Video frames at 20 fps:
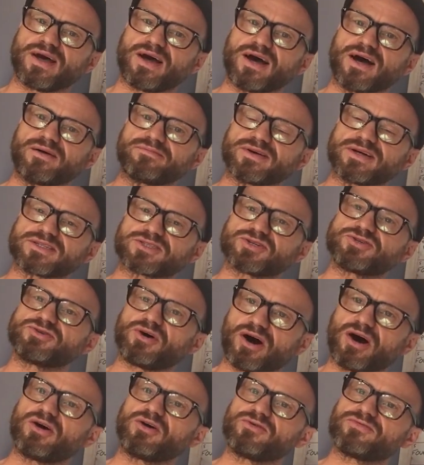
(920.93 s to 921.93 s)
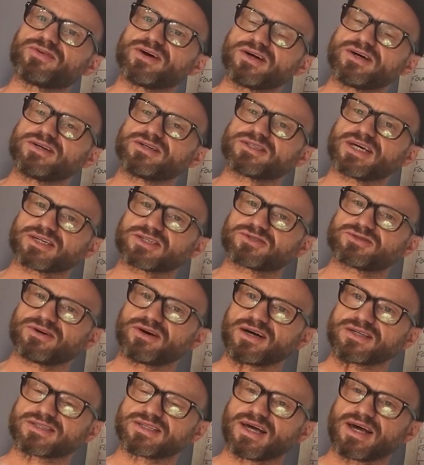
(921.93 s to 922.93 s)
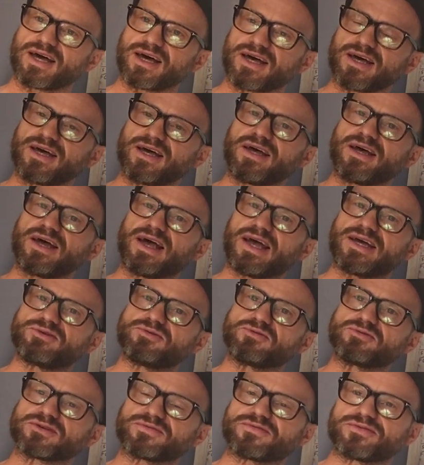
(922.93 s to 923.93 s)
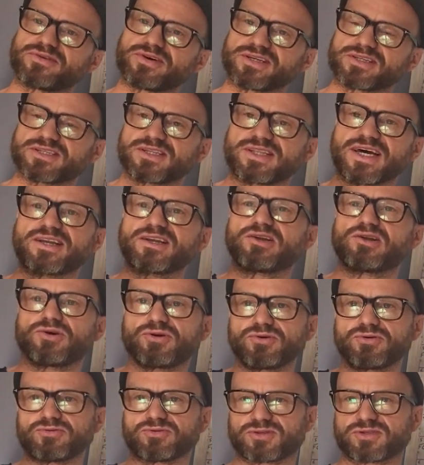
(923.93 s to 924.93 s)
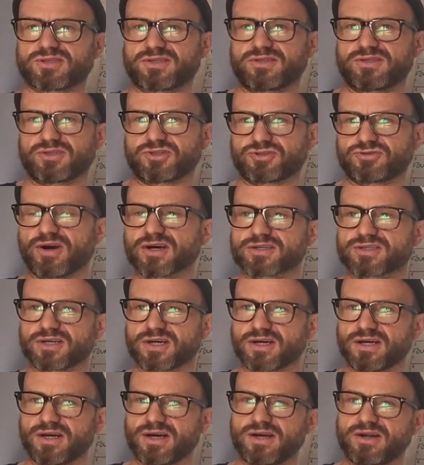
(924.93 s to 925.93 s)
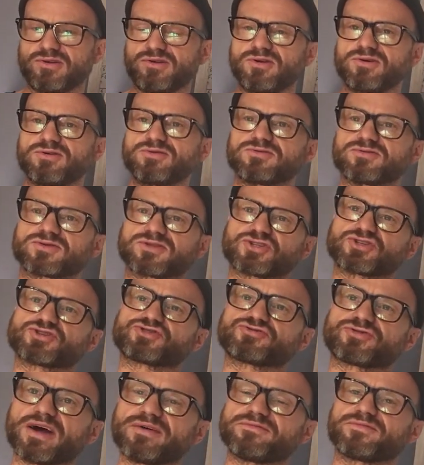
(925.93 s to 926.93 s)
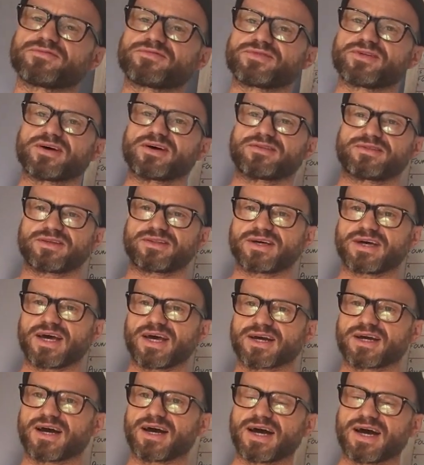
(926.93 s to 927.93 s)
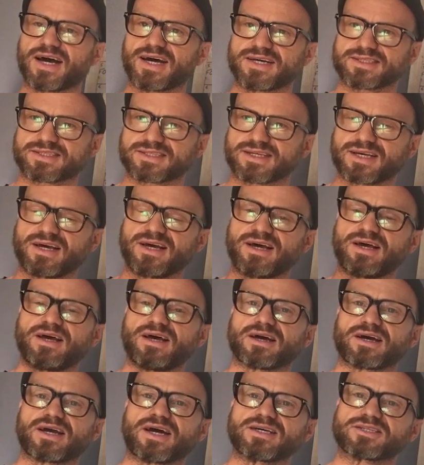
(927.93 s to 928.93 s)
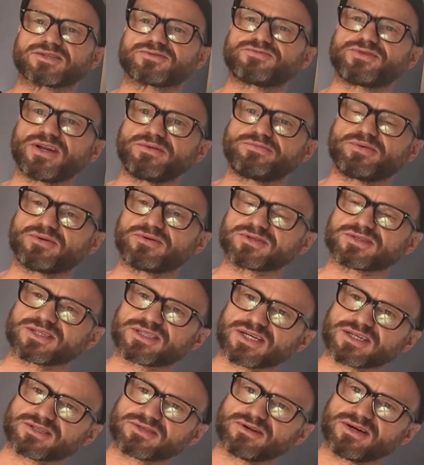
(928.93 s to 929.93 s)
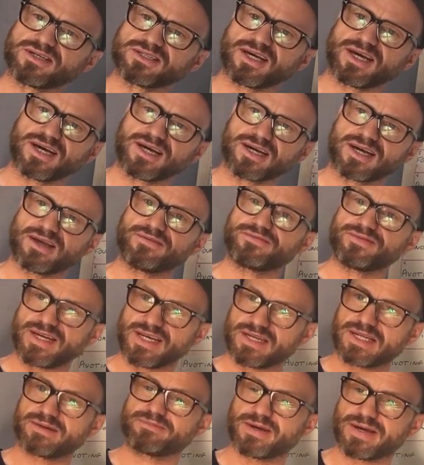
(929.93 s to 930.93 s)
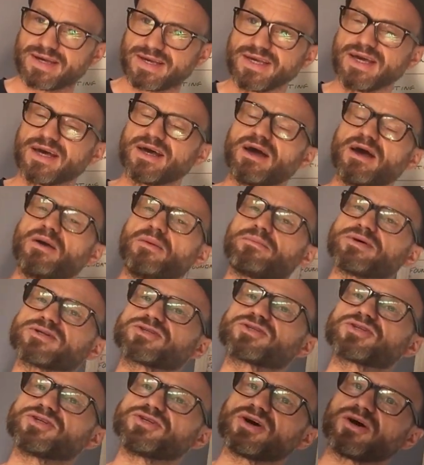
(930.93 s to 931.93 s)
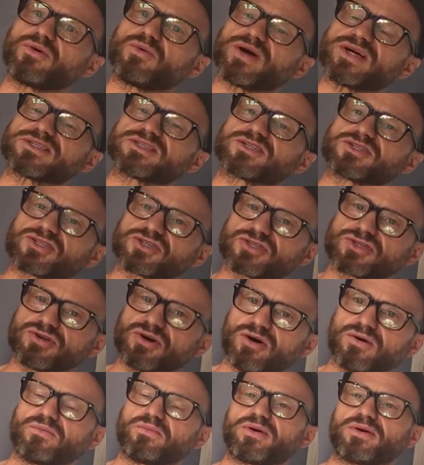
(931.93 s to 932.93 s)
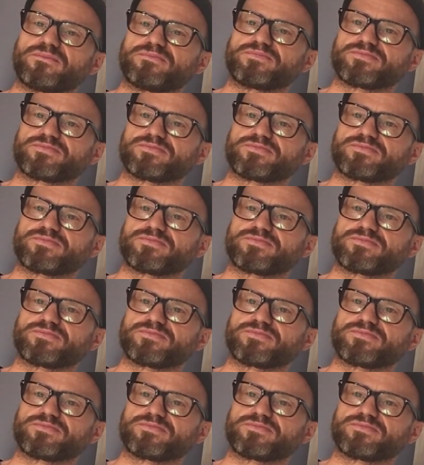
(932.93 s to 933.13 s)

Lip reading: to not over texturize the hair in order for it to then lose the structure, lose the strength that the haircut has. Okay, so it's really important to texturize hair if needed be, but to know when to stop.